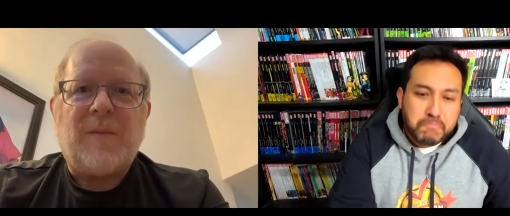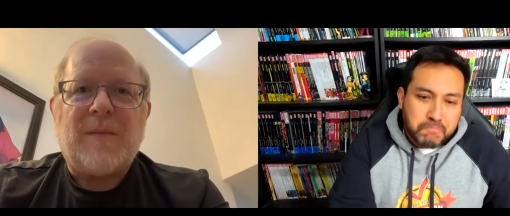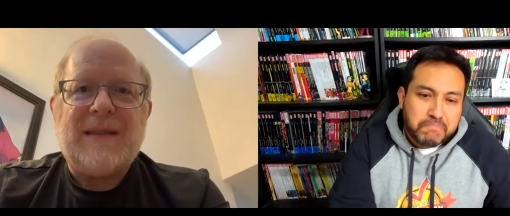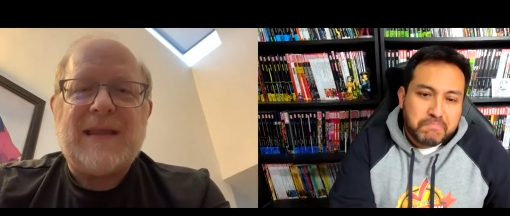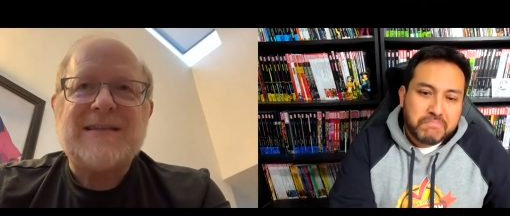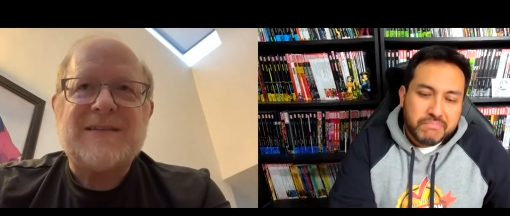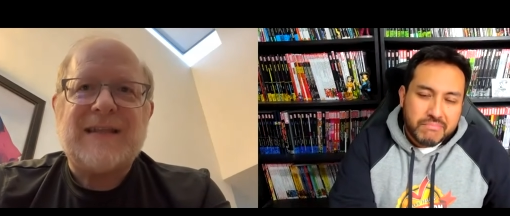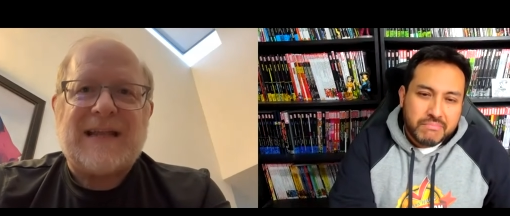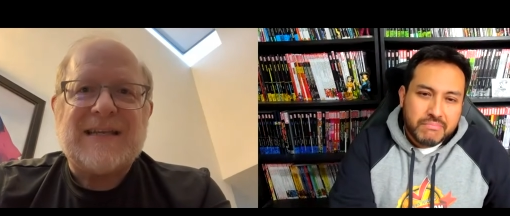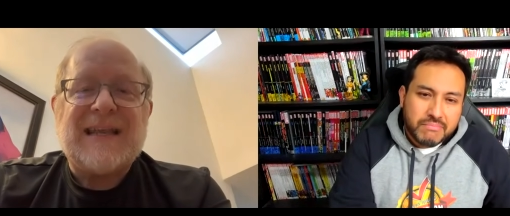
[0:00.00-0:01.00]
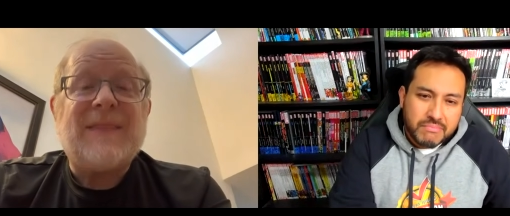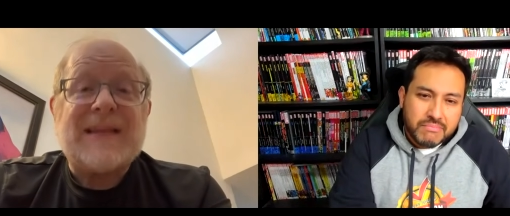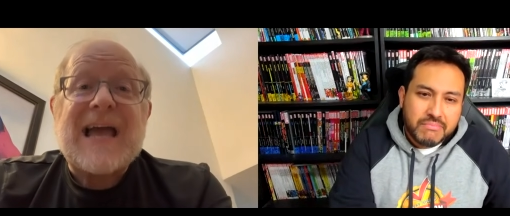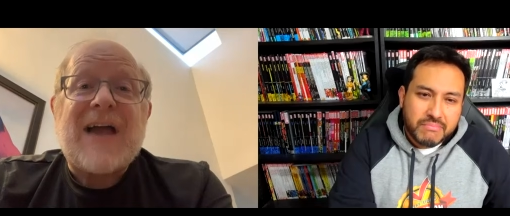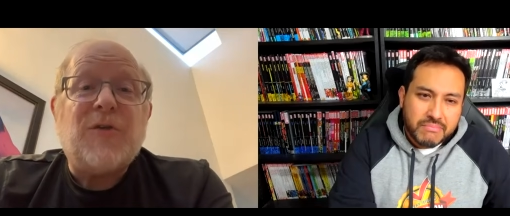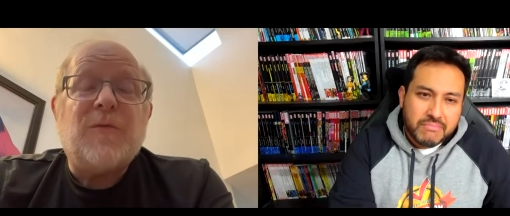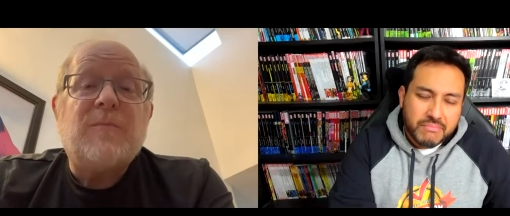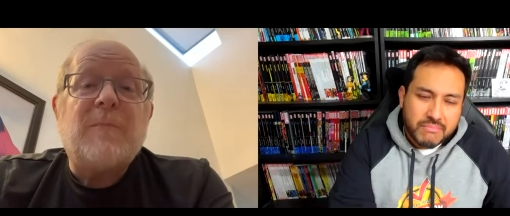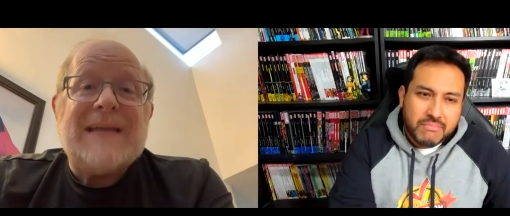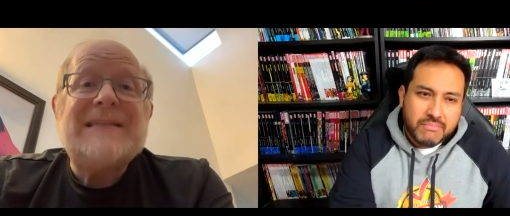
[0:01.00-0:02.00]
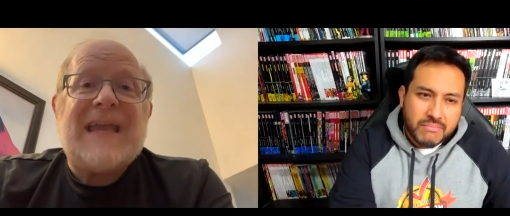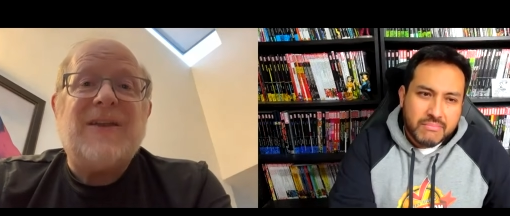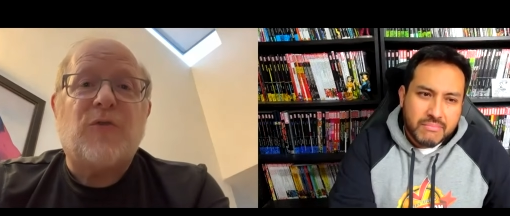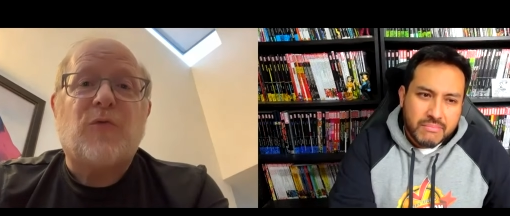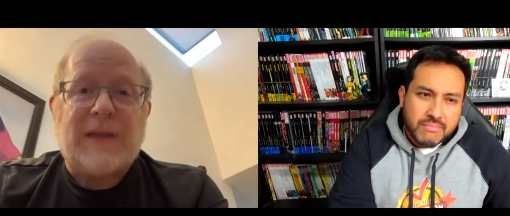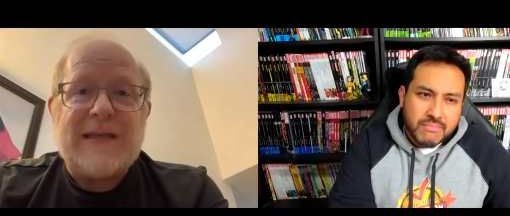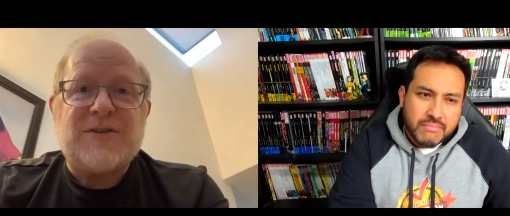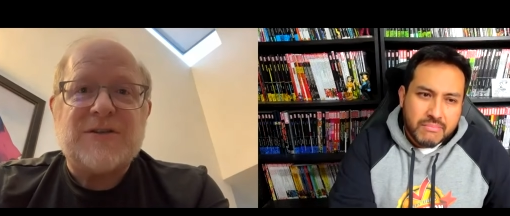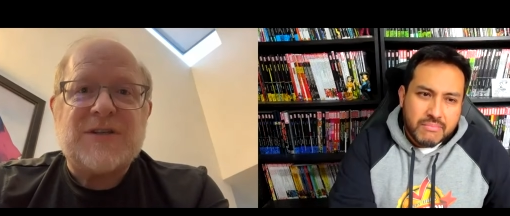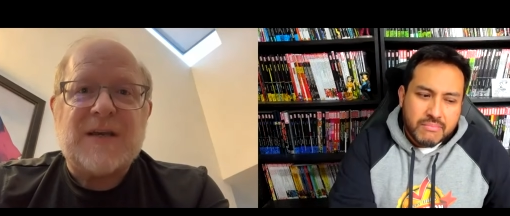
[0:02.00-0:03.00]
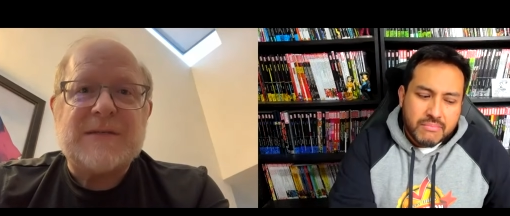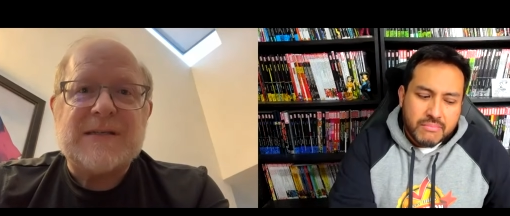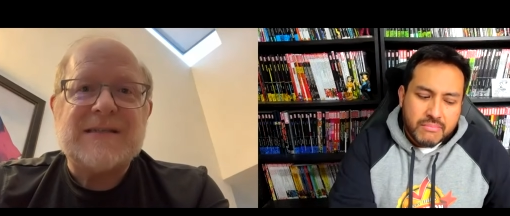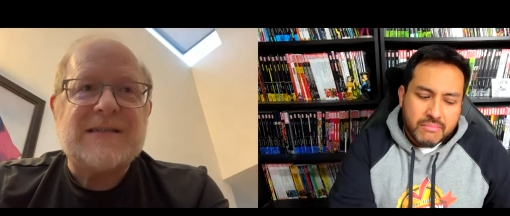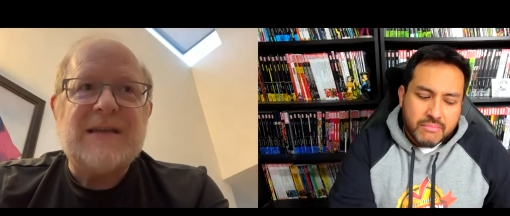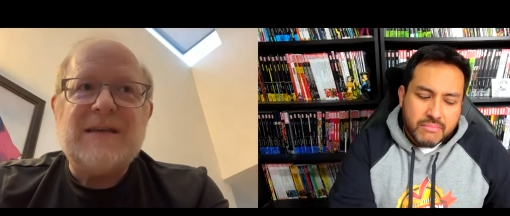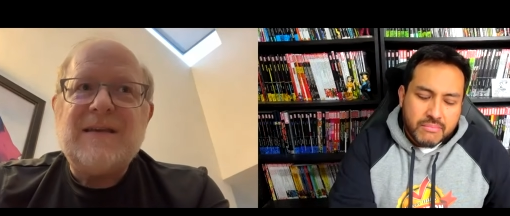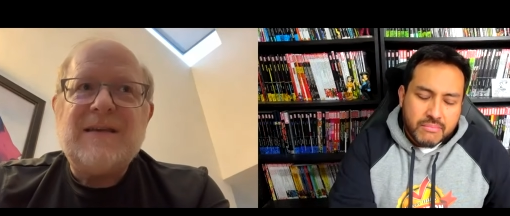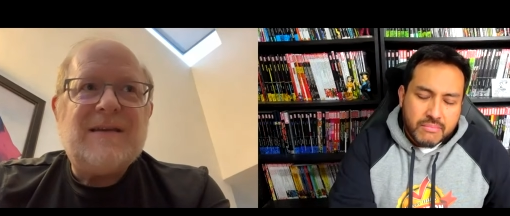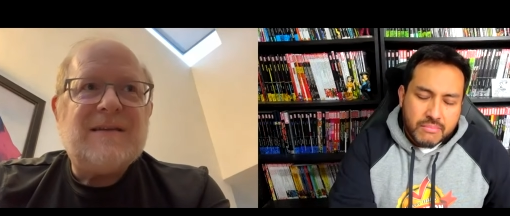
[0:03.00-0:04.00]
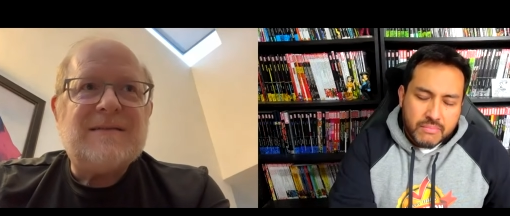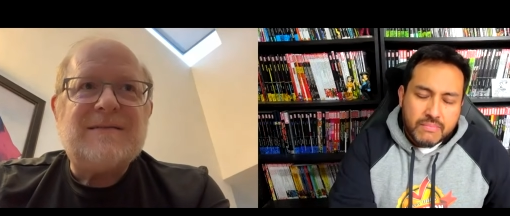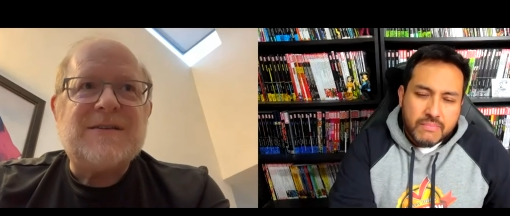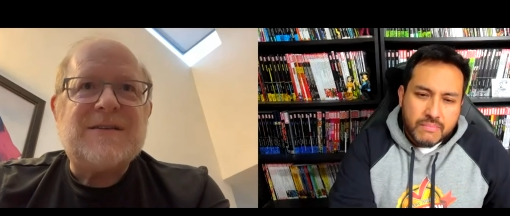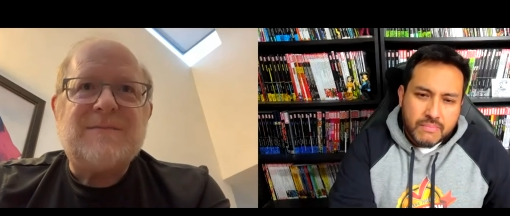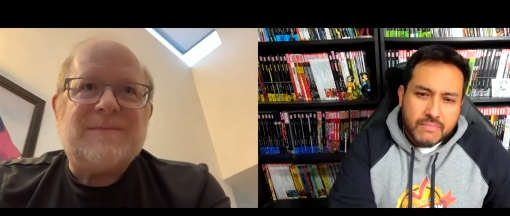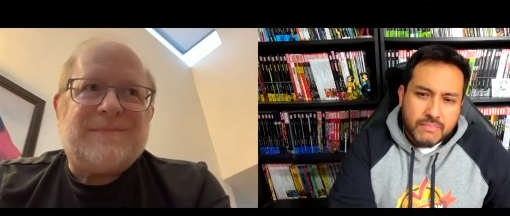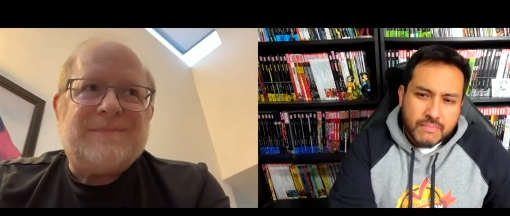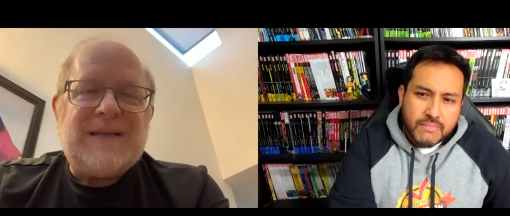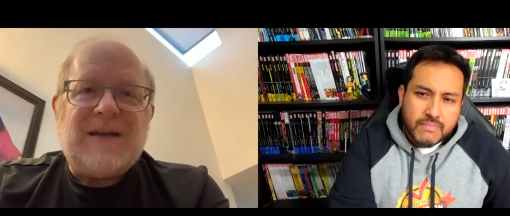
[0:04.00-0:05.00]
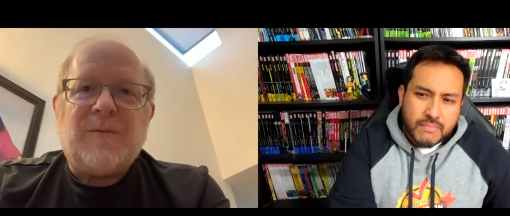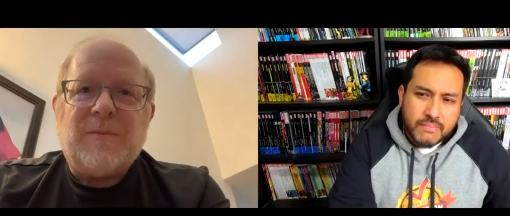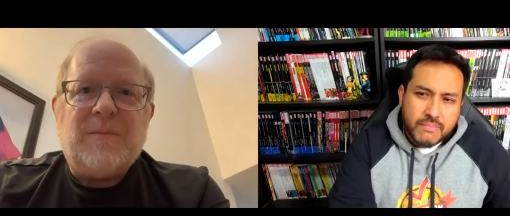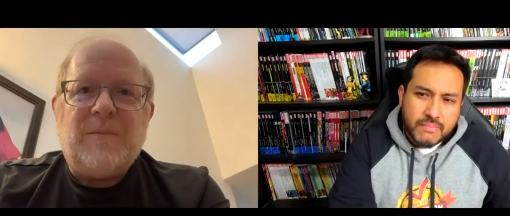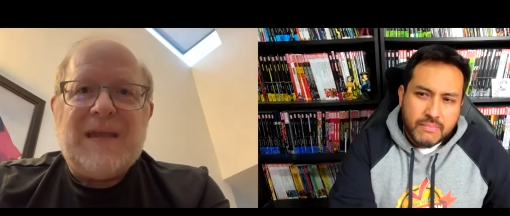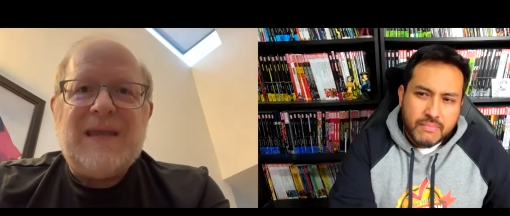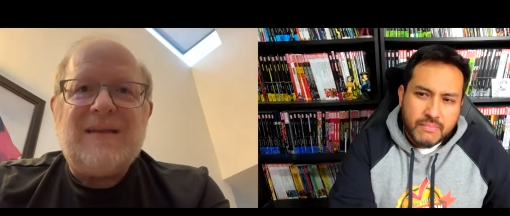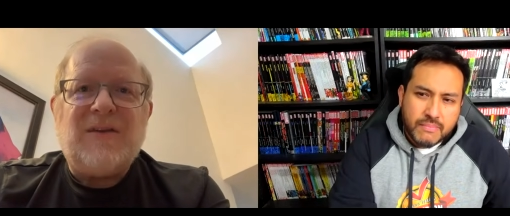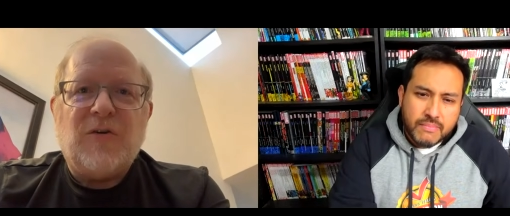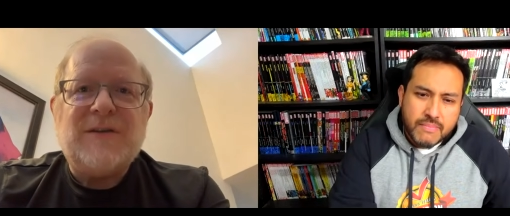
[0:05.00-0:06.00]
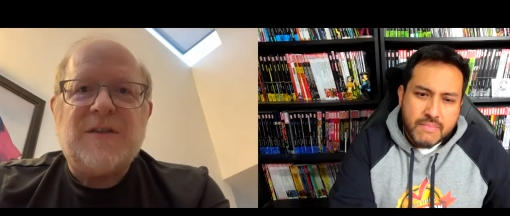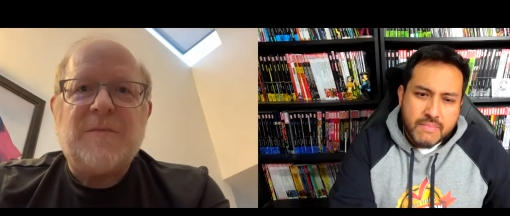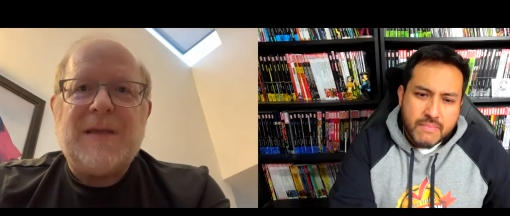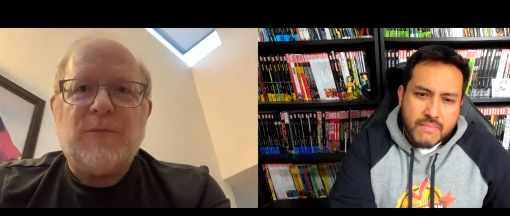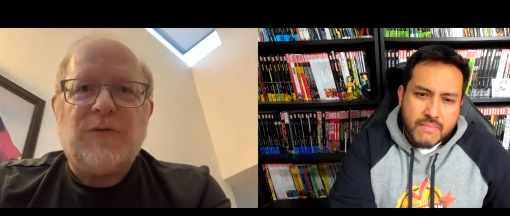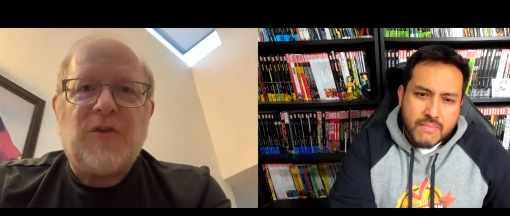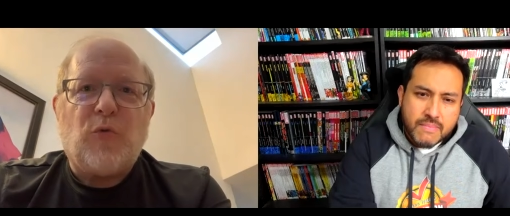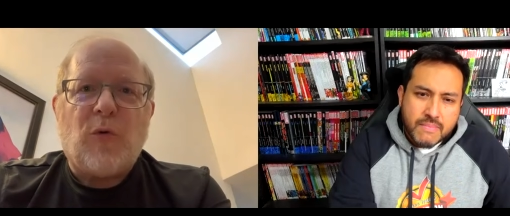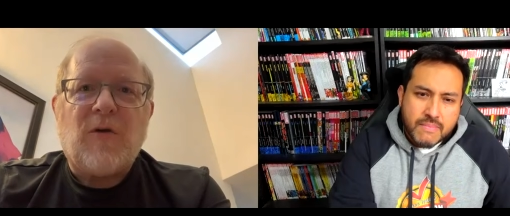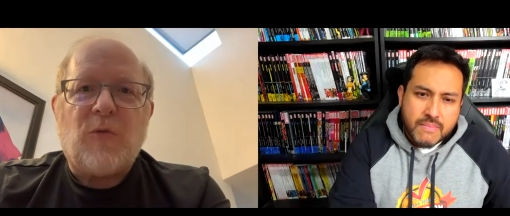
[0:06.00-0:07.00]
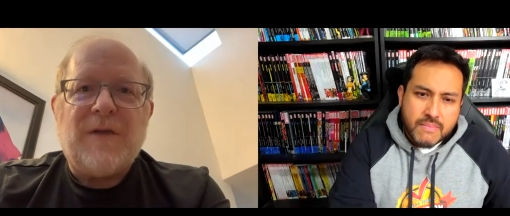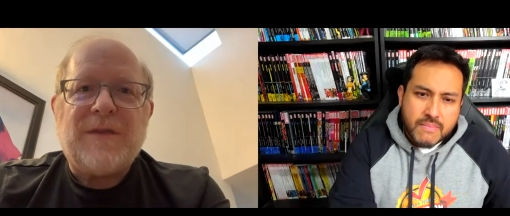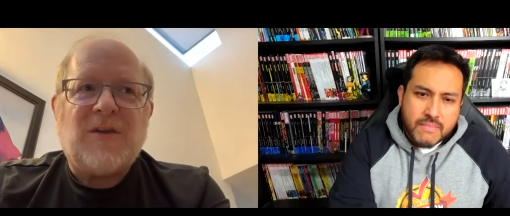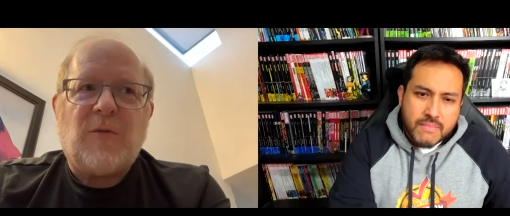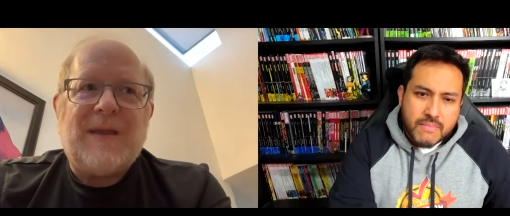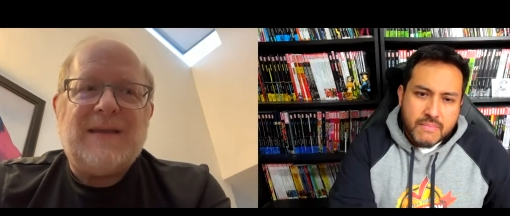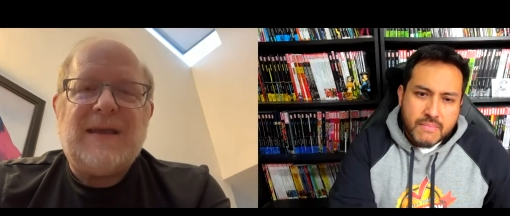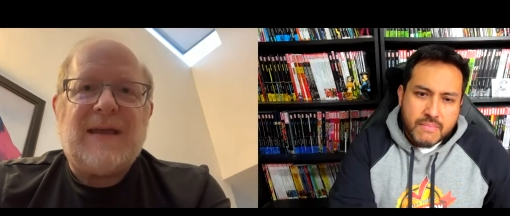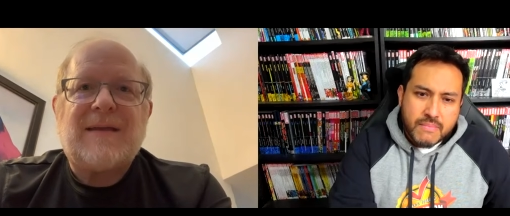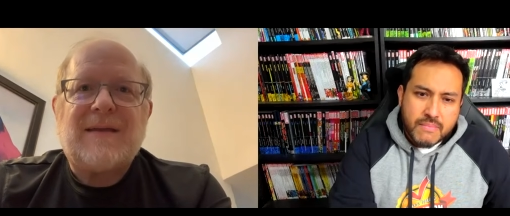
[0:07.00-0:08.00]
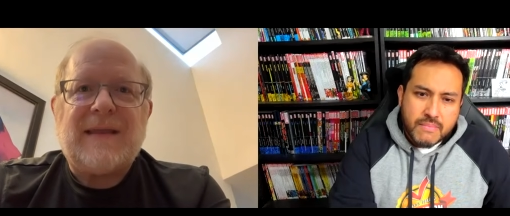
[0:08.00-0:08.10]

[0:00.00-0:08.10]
Speaker 1: I mean, that's, that's again, that's how you maintain good relationships, is just, you know, be good to the people you work with and don't be a dick. And